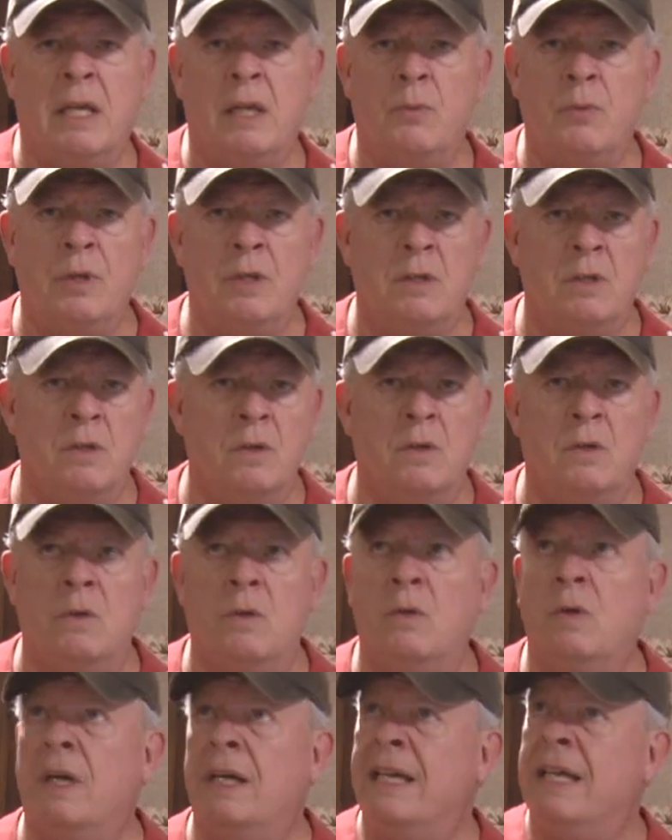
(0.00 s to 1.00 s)
can we
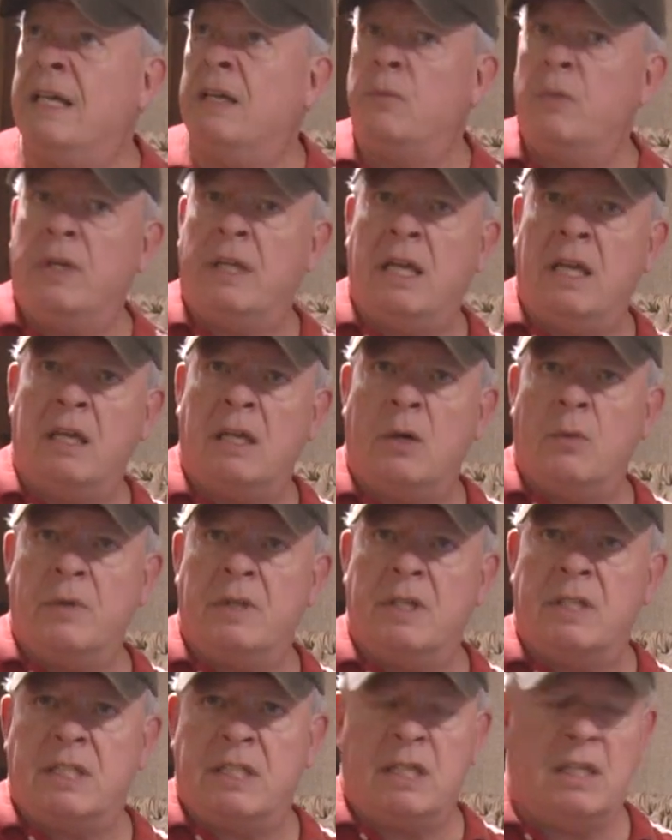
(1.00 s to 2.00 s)
do? Again, we can't go
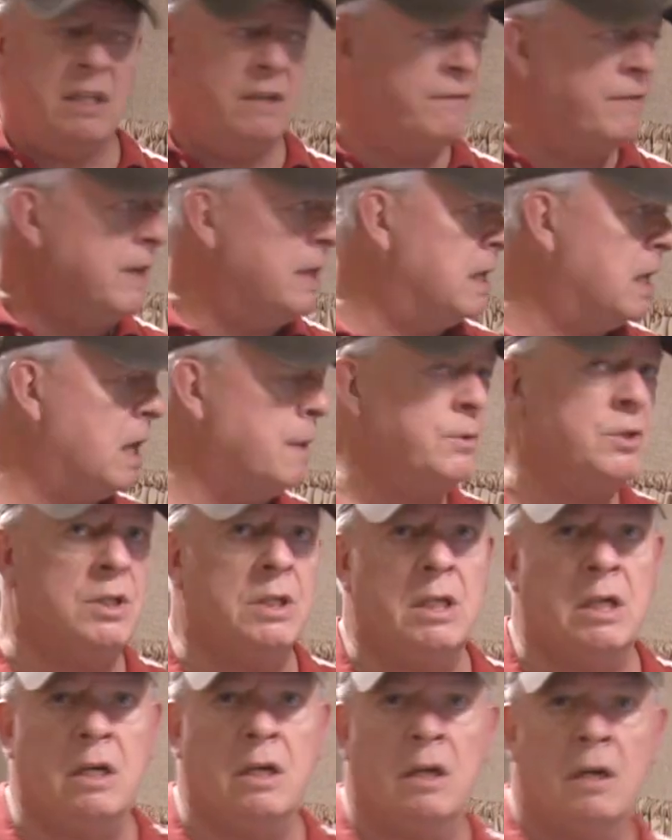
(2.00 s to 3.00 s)
with the ceiling fan
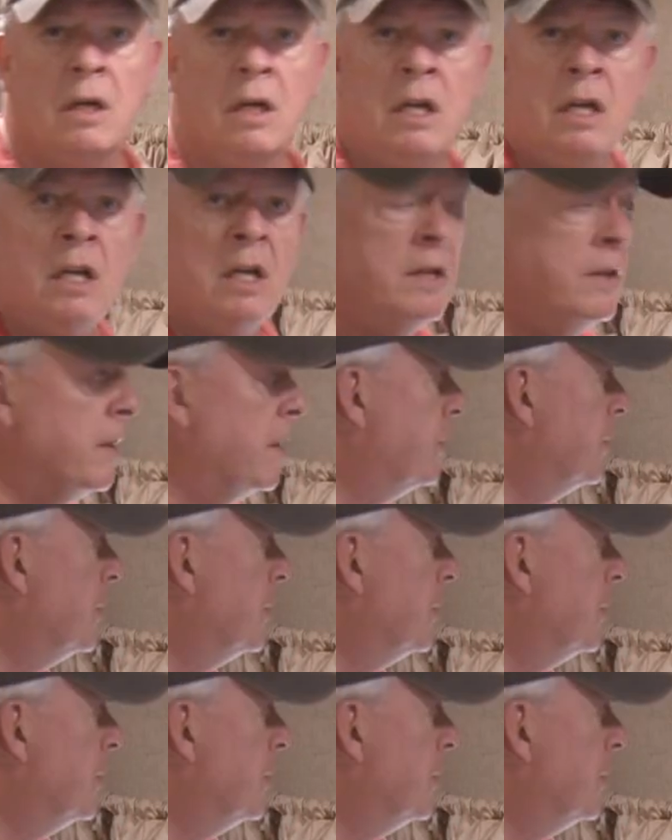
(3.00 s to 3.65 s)
option here. The